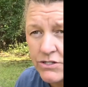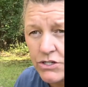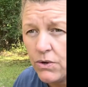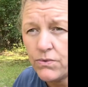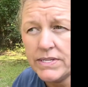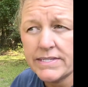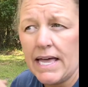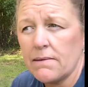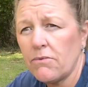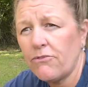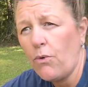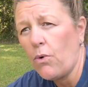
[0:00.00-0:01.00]
showed this
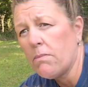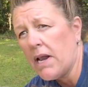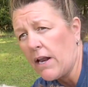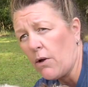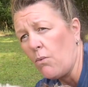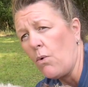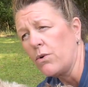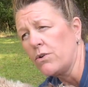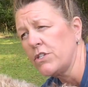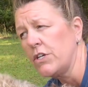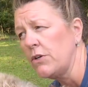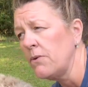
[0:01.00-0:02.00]
side before, but I don't want her
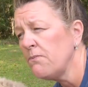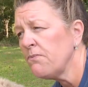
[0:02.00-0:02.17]
to.